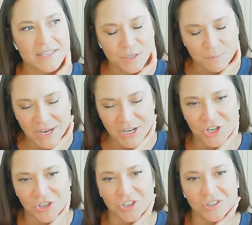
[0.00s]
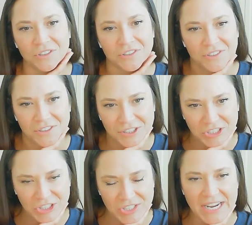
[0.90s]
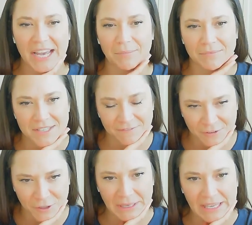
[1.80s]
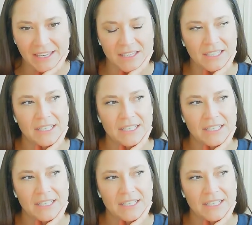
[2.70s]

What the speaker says: special times for me.